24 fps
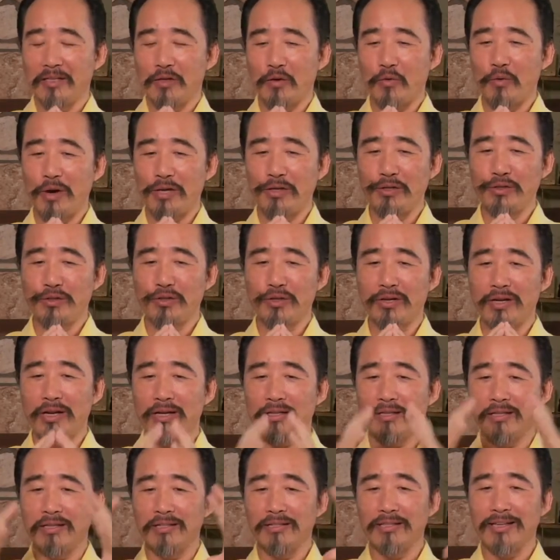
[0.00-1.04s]
when you look
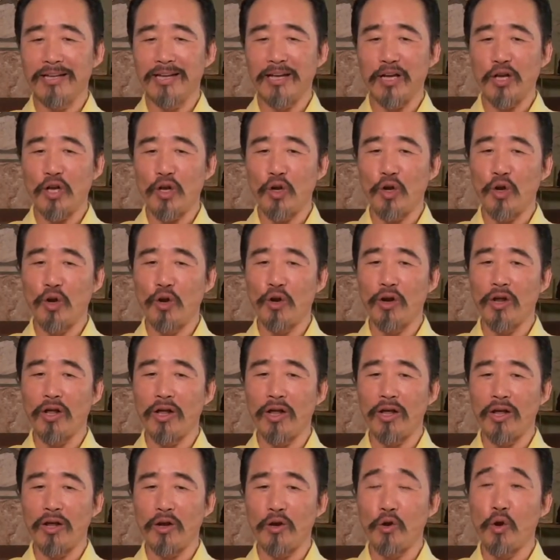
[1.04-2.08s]
at in a
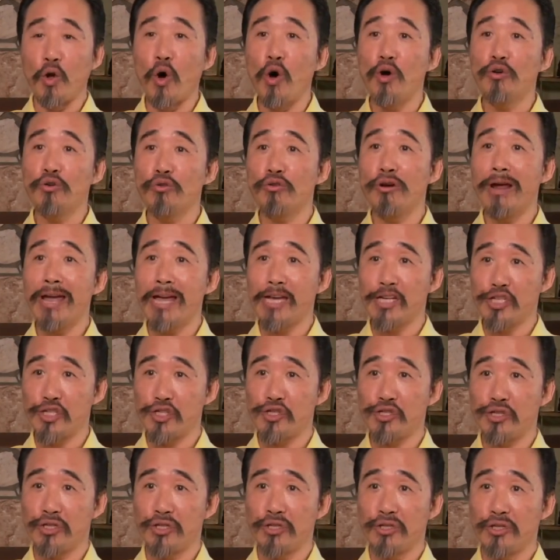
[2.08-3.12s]
long
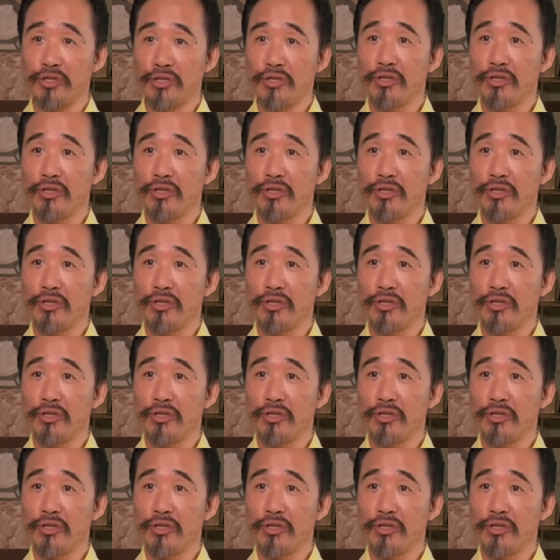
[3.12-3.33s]
range